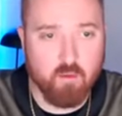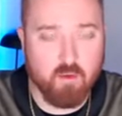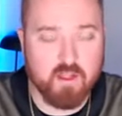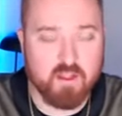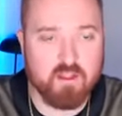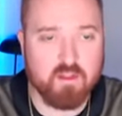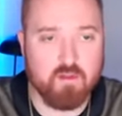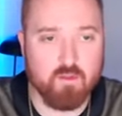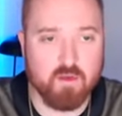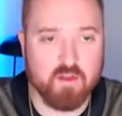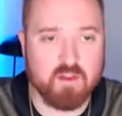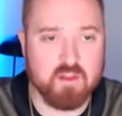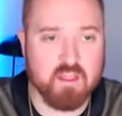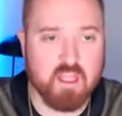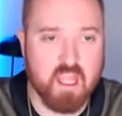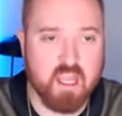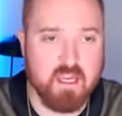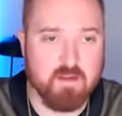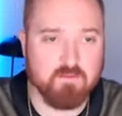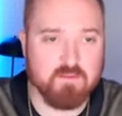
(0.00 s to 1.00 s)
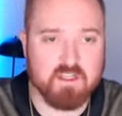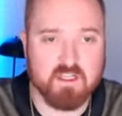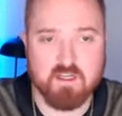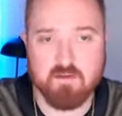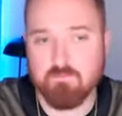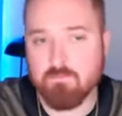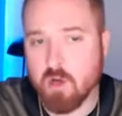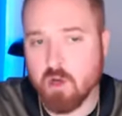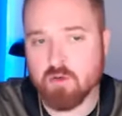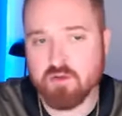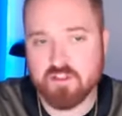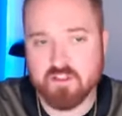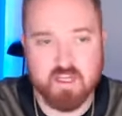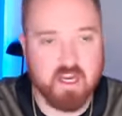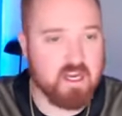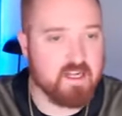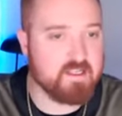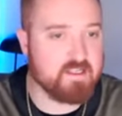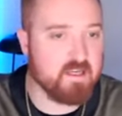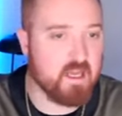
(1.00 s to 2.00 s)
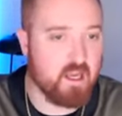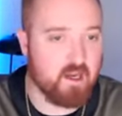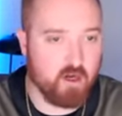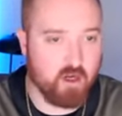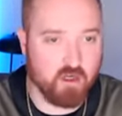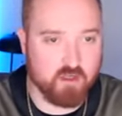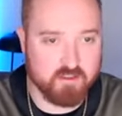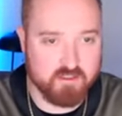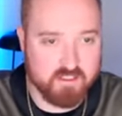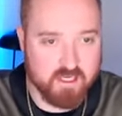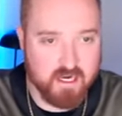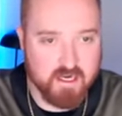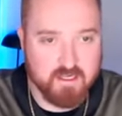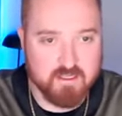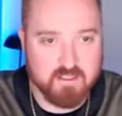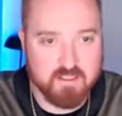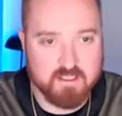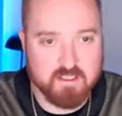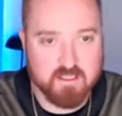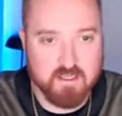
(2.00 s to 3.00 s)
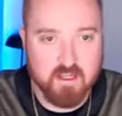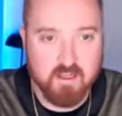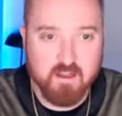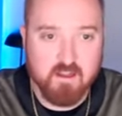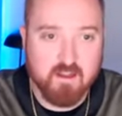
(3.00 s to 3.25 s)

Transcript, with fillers: with with names in most states, not all states,